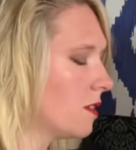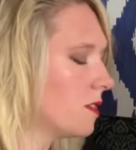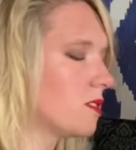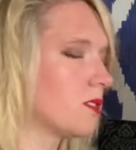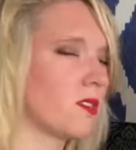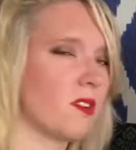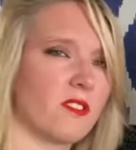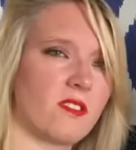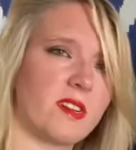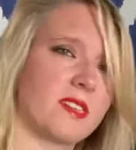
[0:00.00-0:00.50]

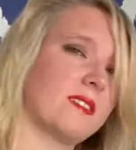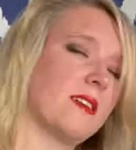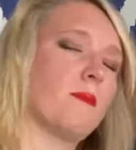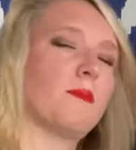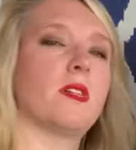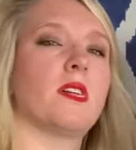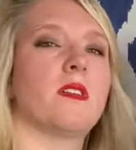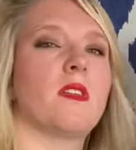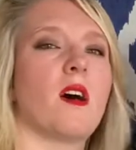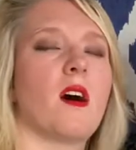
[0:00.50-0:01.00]
So for
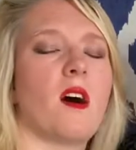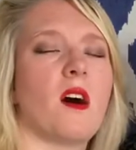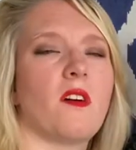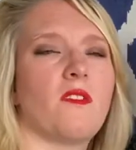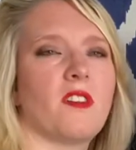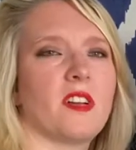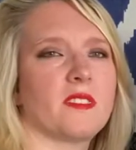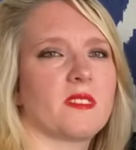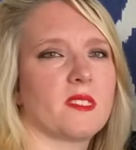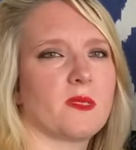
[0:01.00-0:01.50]
example, in R
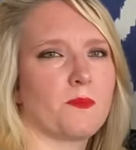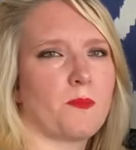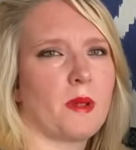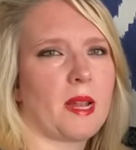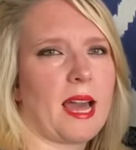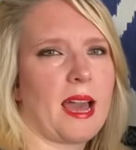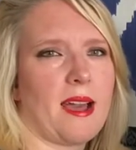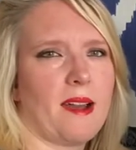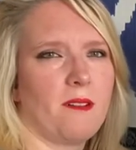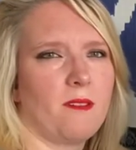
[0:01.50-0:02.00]
versus
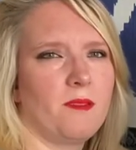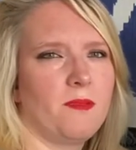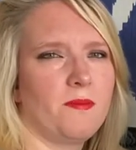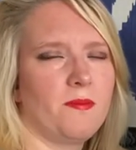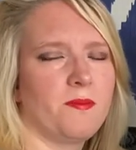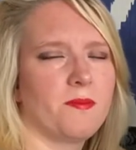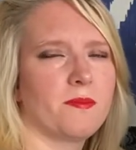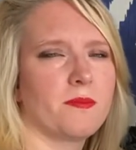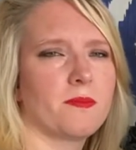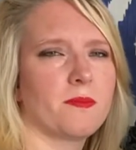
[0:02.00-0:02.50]
Blau,
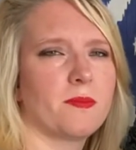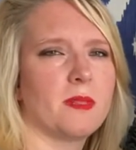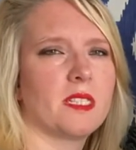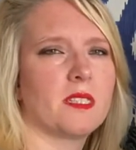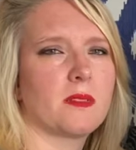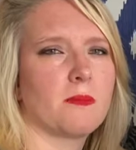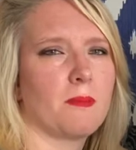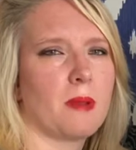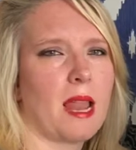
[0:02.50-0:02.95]
Mr.